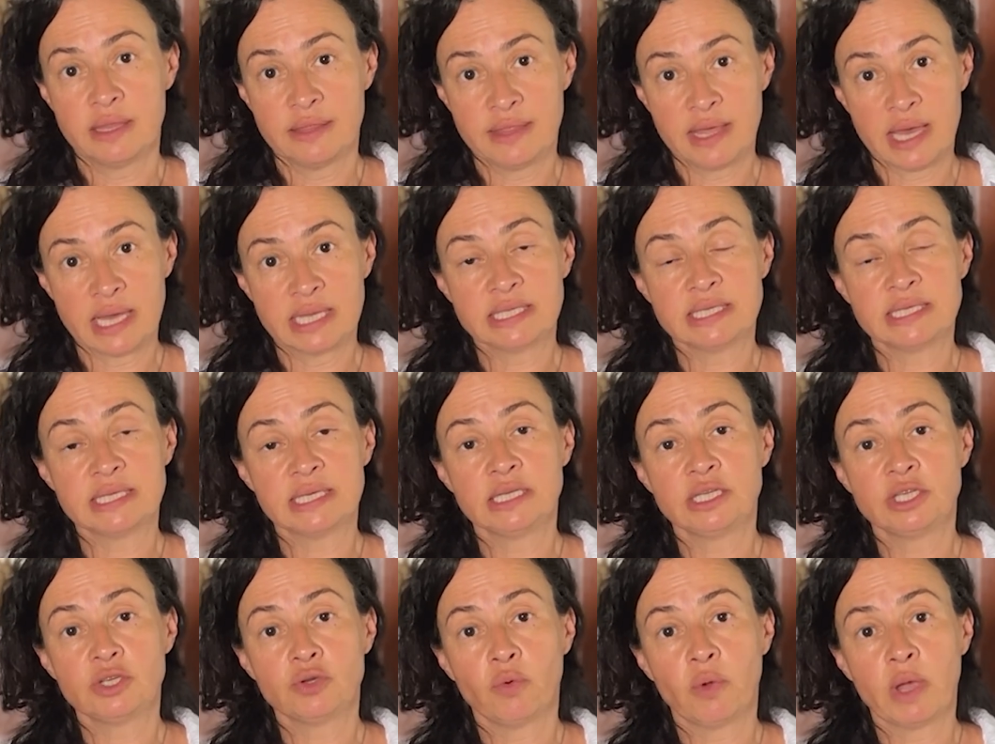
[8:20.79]
that
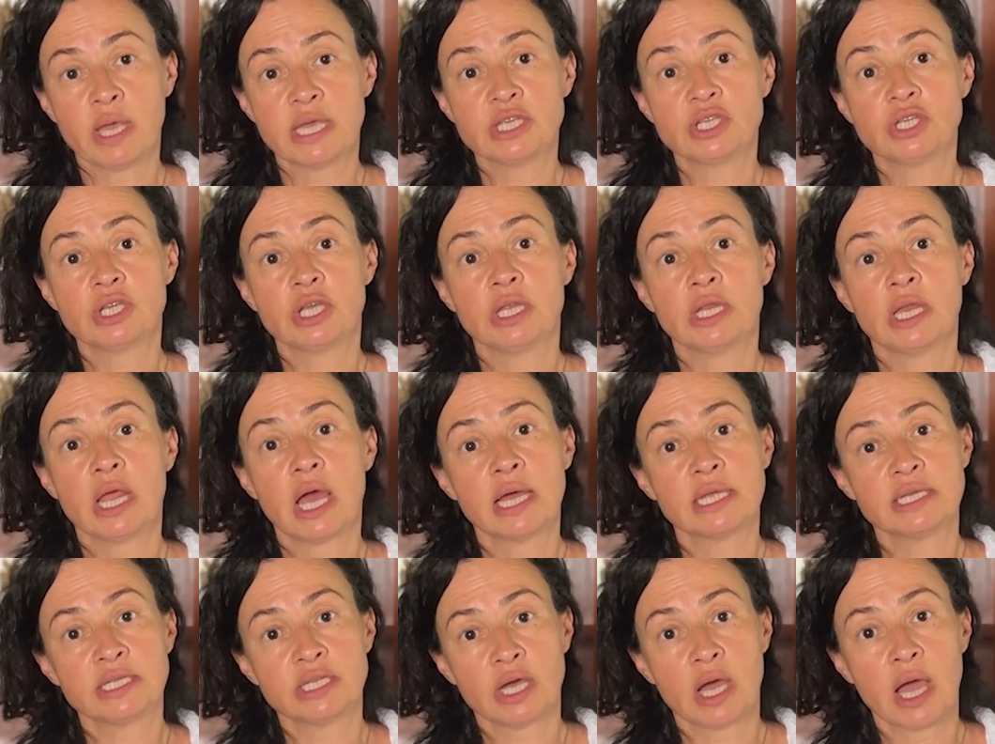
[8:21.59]
situation
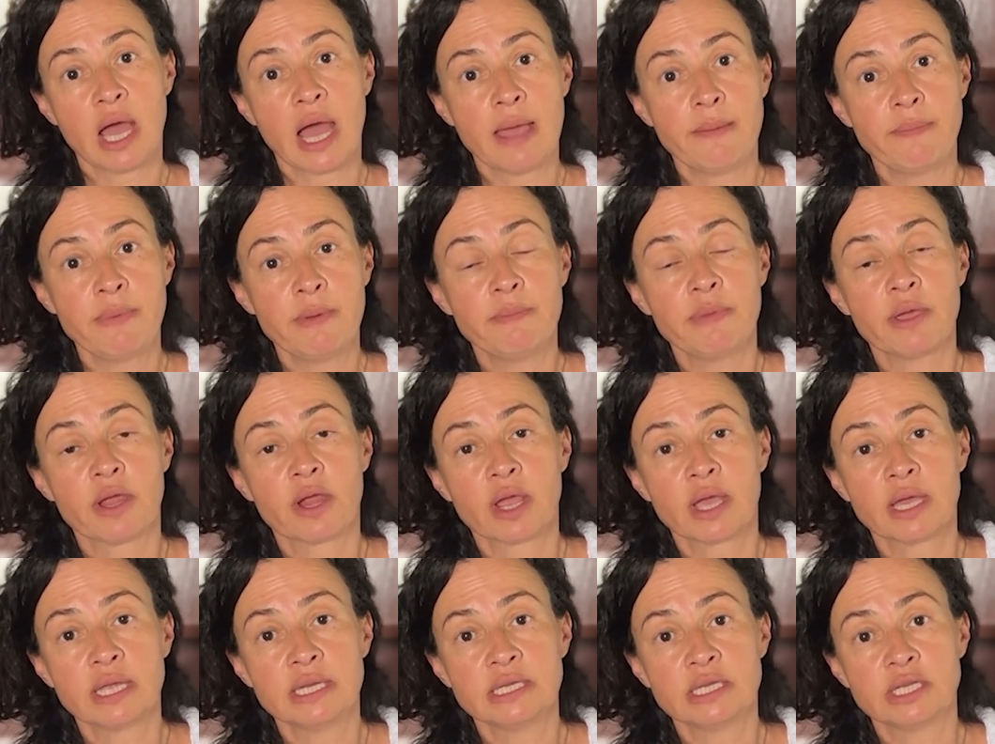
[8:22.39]
under
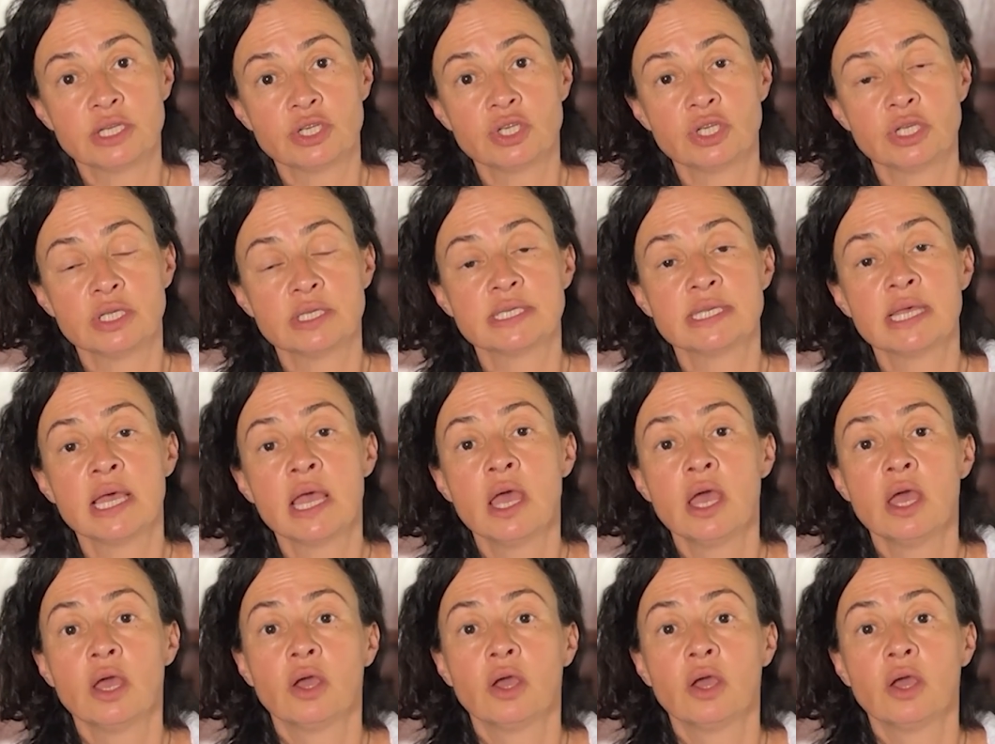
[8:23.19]
hyperbaric conditions